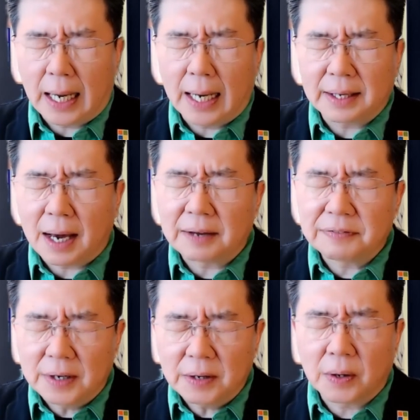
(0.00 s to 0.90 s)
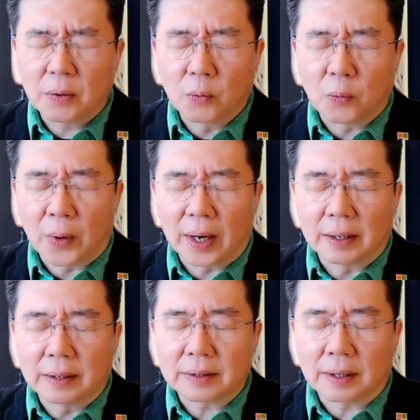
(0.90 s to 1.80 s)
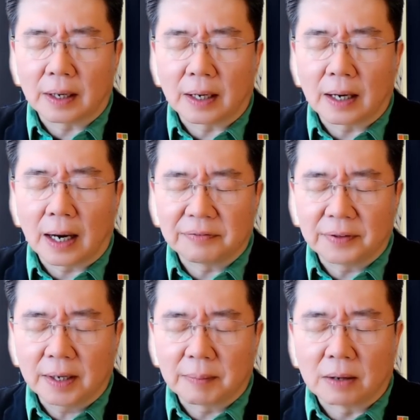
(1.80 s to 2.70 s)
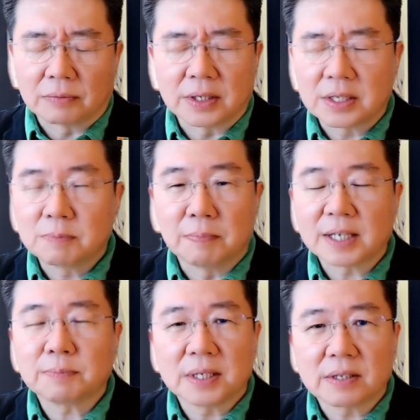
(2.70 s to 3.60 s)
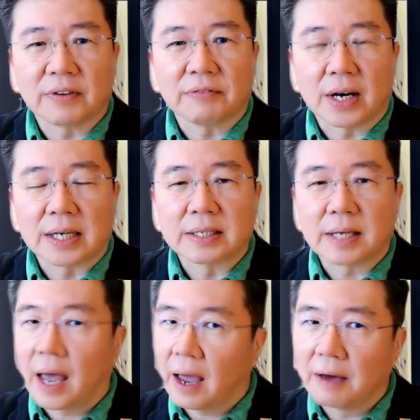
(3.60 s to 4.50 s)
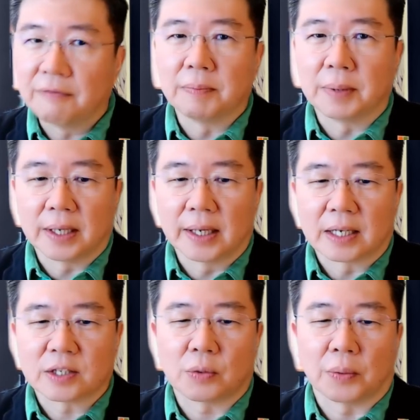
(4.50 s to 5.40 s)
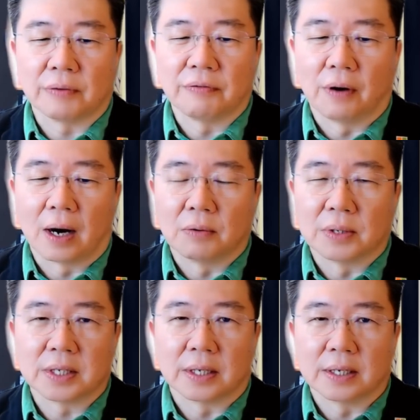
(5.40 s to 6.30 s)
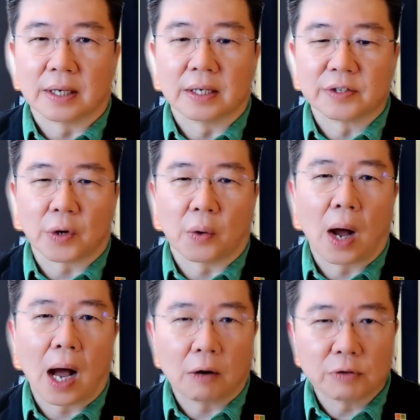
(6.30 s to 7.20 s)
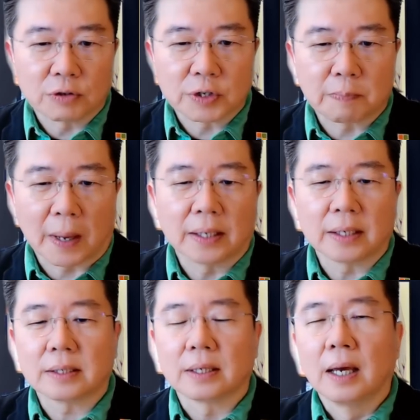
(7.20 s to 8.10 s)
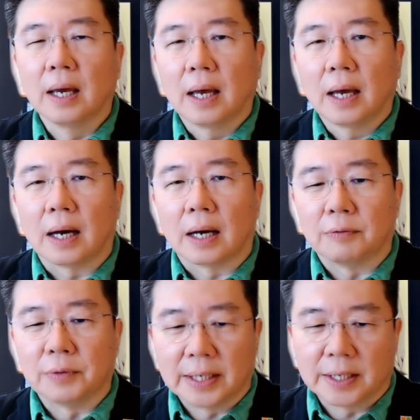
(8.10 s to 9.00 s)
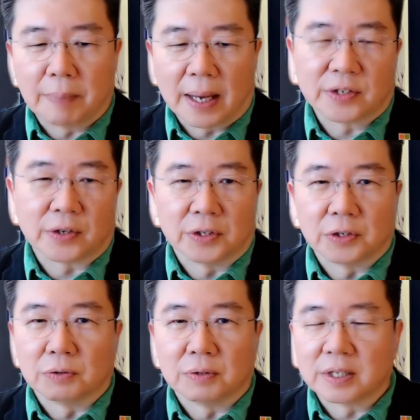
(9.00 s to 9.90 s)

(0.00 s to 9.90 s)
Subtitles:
I think when I think about this best piece of advice, everybody gets 24 hours in a day. So how you spend it really depends on you.